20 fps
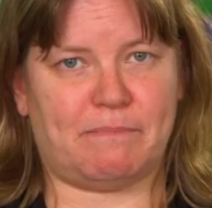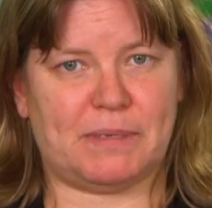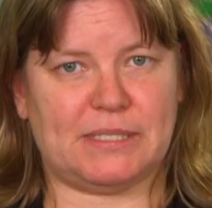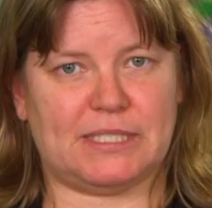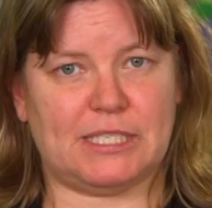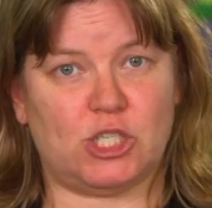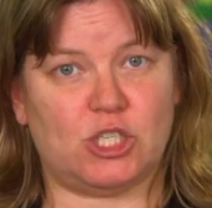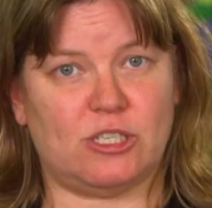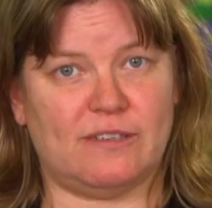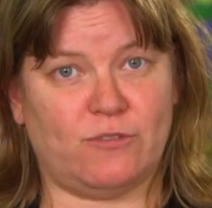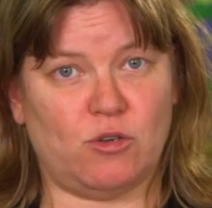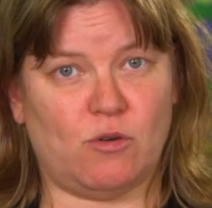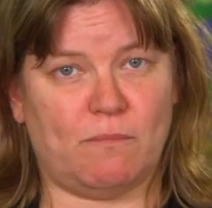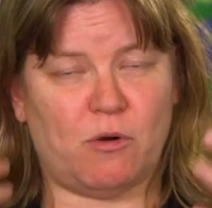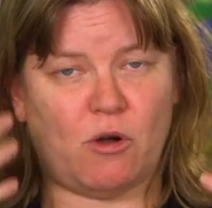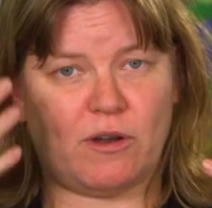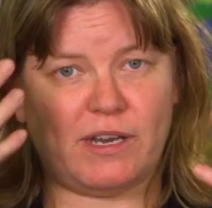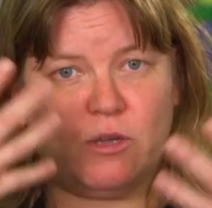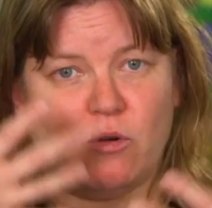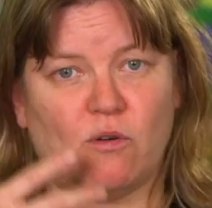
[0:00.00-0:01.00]
position of your
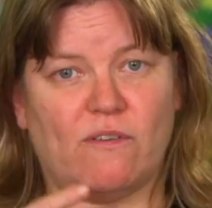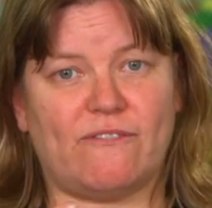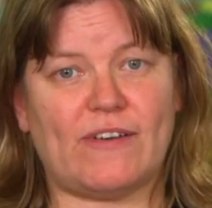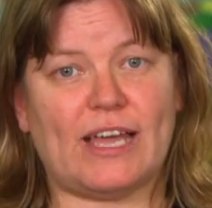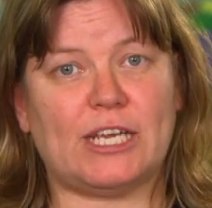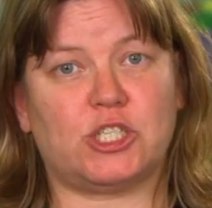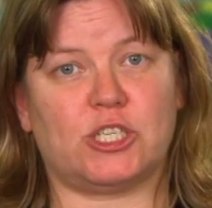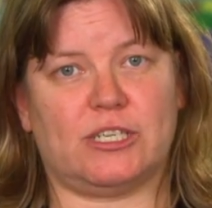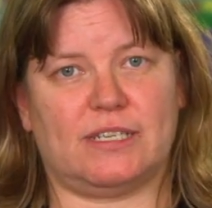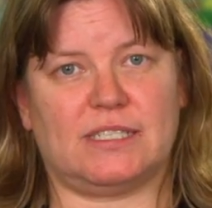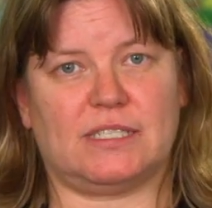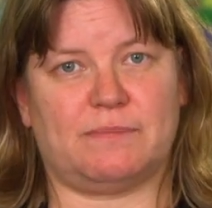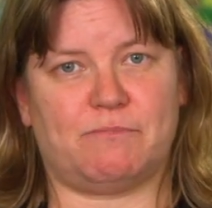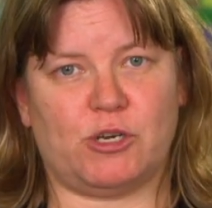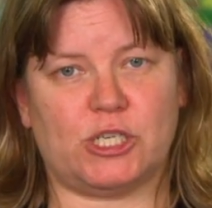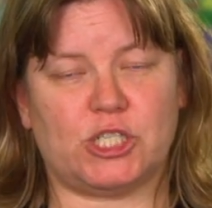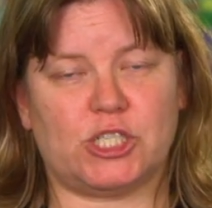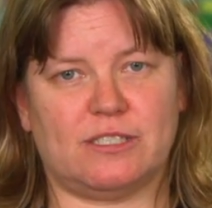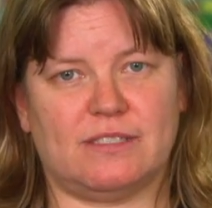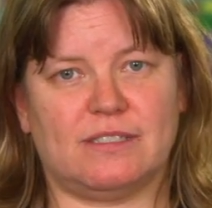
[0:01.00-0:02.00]
body or facial
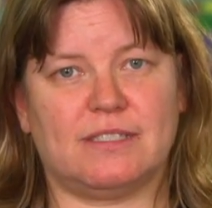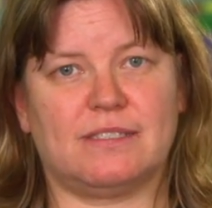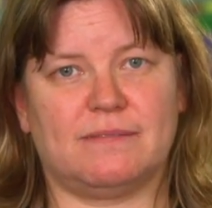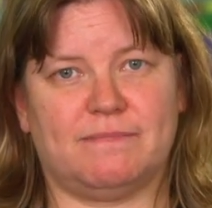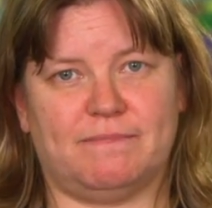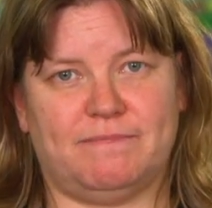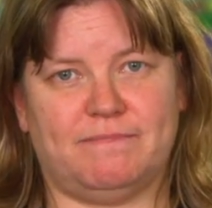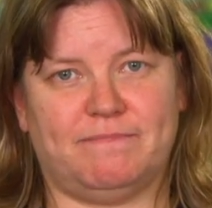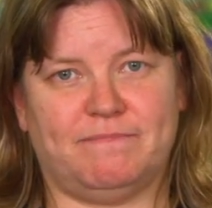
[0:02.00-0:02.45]
expressions.